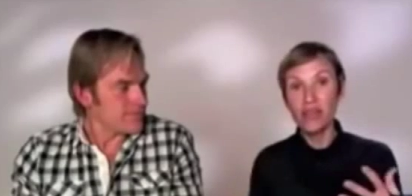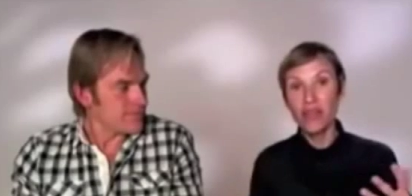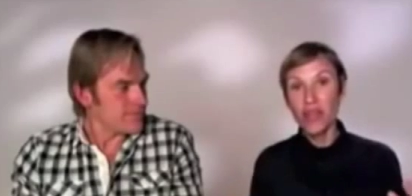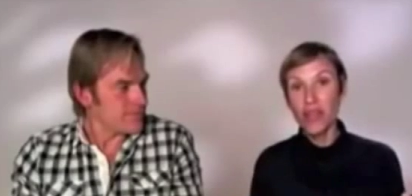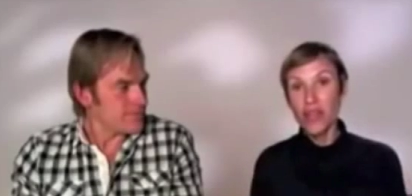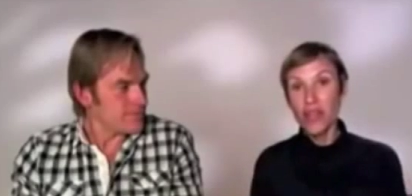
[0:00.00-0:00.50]
Speaker 1: of
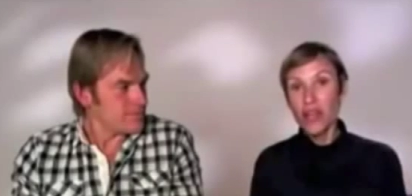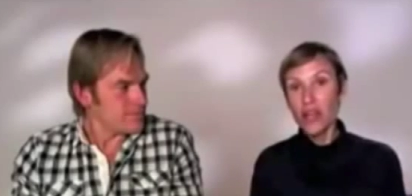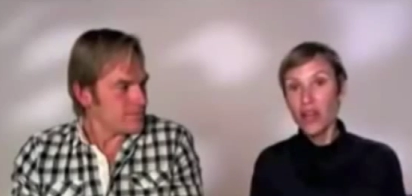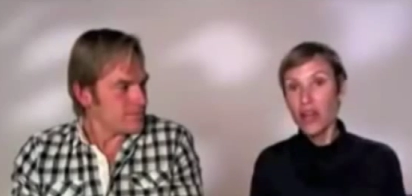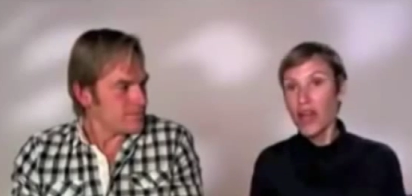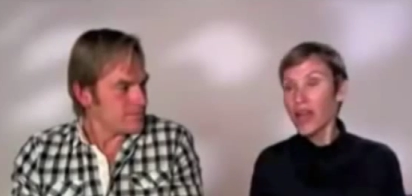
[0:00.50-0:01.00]

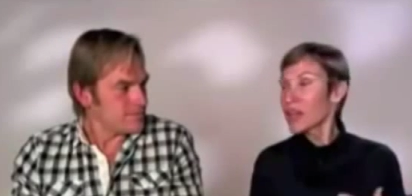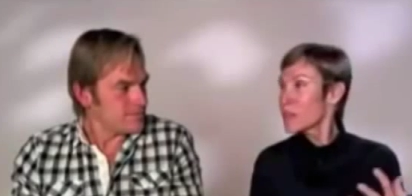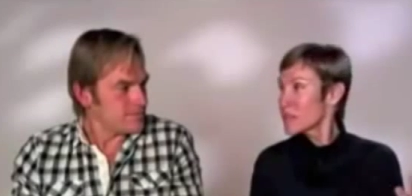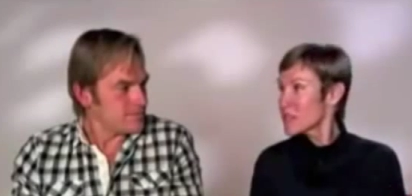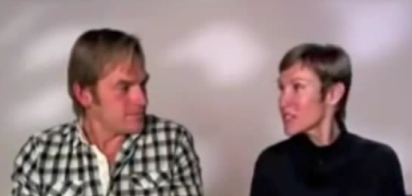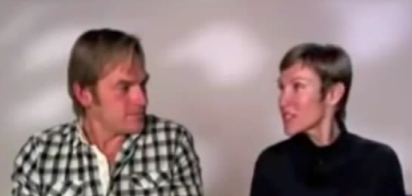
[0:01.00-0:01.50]
uh,
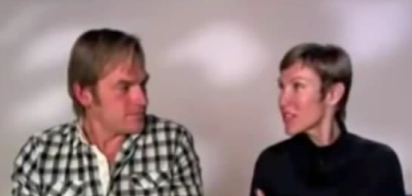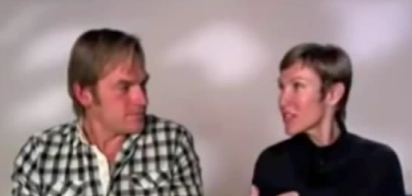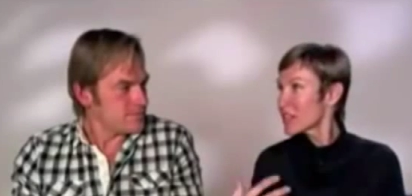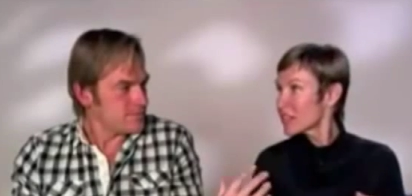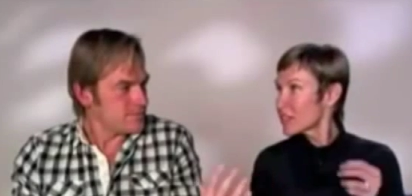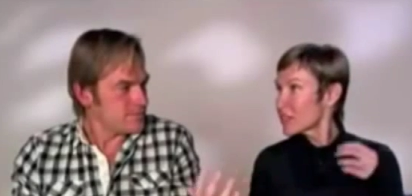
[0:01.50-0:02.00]
elements
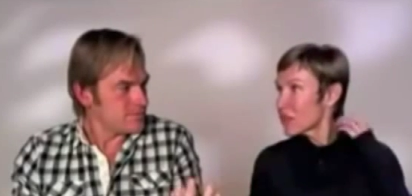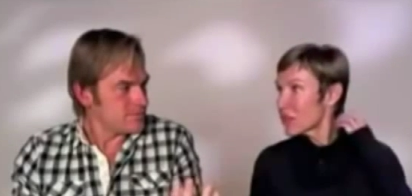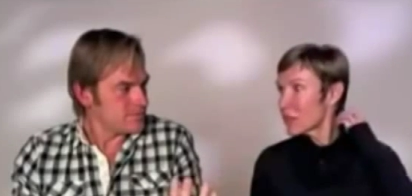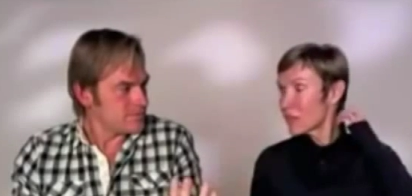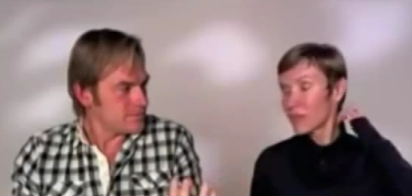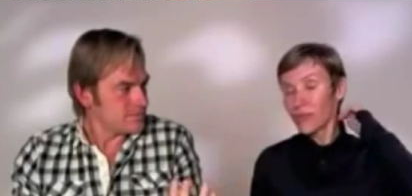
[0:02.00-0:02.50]
like
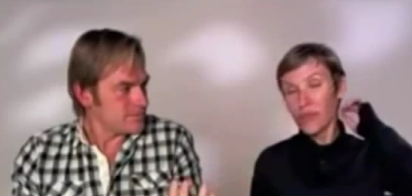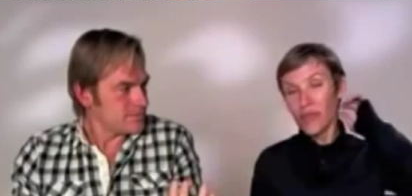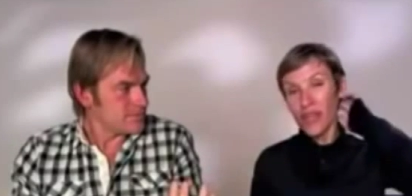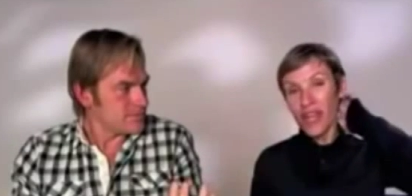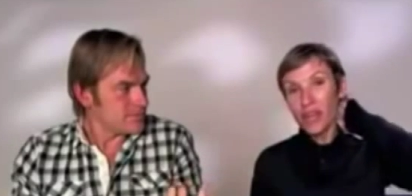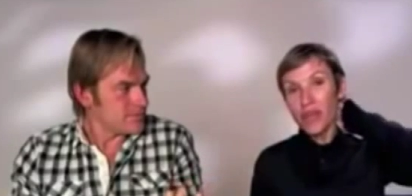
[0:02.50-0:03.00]
um,
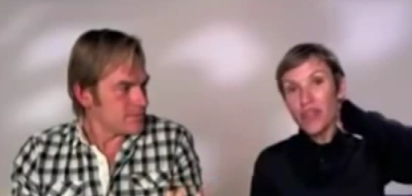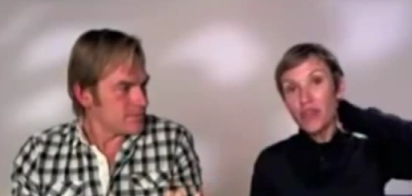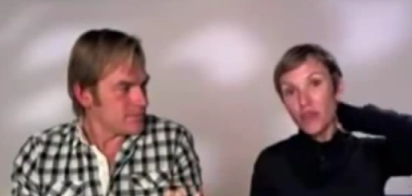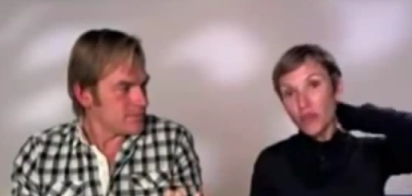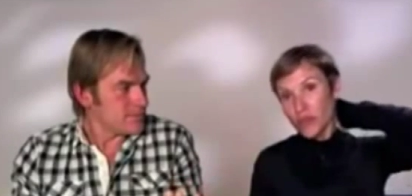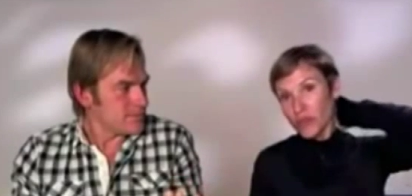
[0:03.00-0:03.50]
like
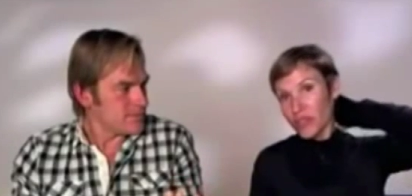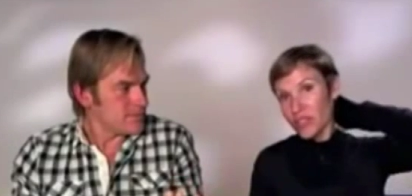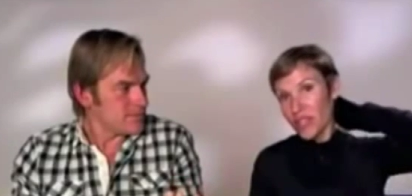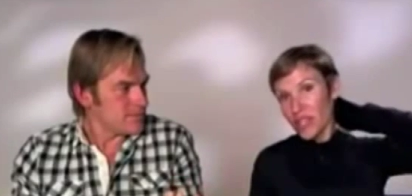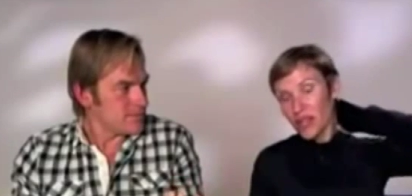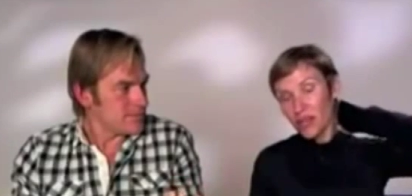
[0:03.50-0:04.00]
minerals
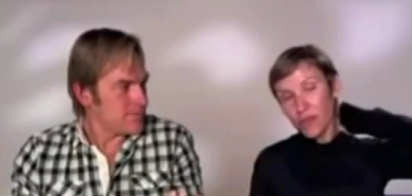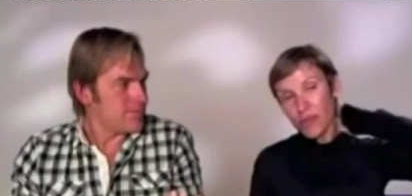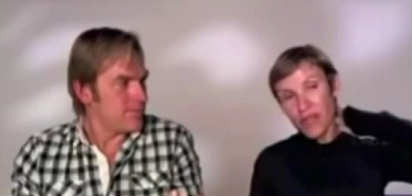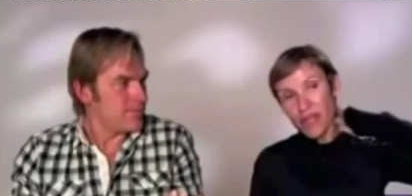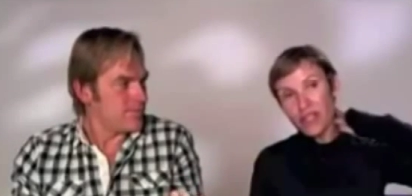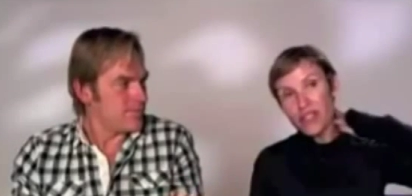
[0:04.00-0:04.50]
and,
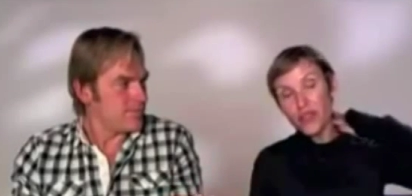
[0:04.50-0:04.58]
mm-hmm.